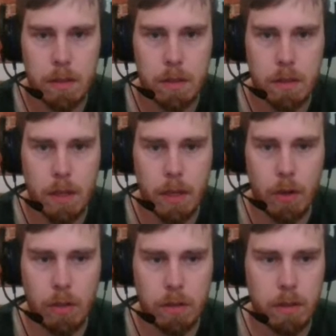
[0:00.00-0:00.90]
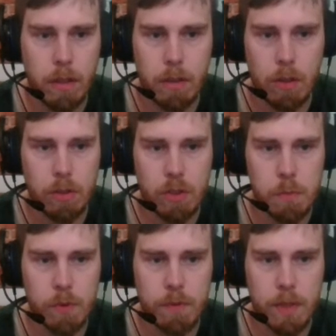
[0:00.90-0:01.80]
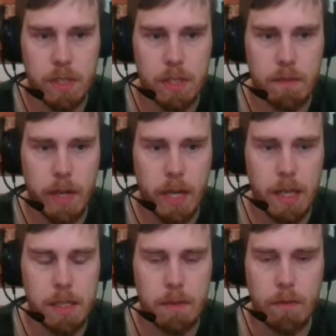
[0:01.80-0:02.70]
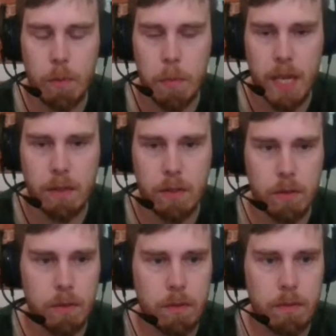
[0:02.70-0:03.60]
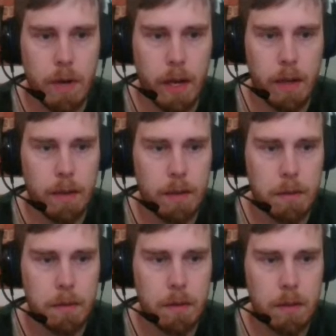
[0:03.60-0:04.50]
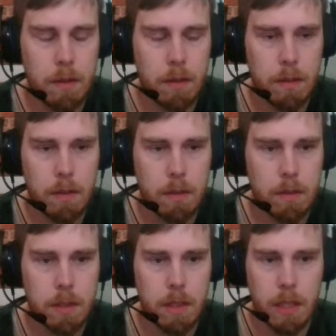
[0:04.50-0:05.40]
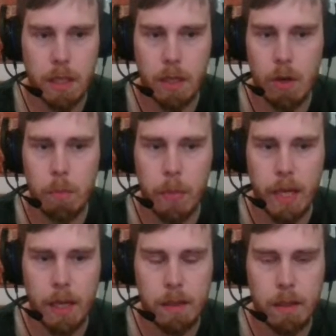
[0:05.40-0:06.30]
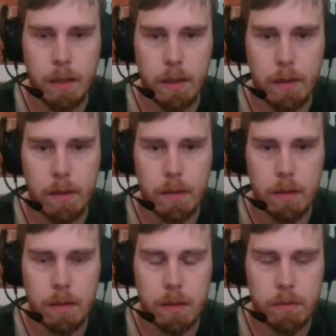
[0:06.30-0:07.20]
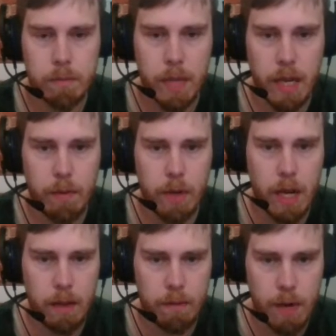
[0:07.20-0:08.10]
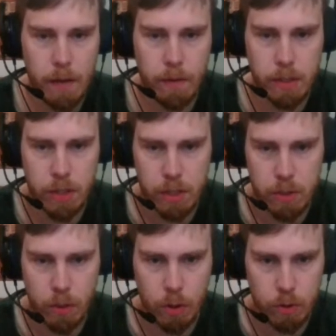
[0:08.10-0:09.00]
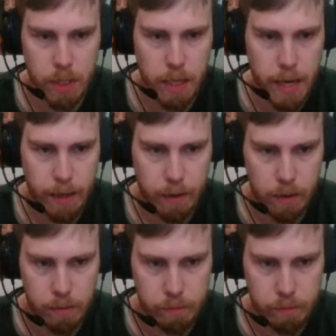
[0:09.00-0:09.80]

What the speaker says: And all those moves were just very easy for black to find. Nothing complicated. Anyway, knight e5, he tries to close the diagonal.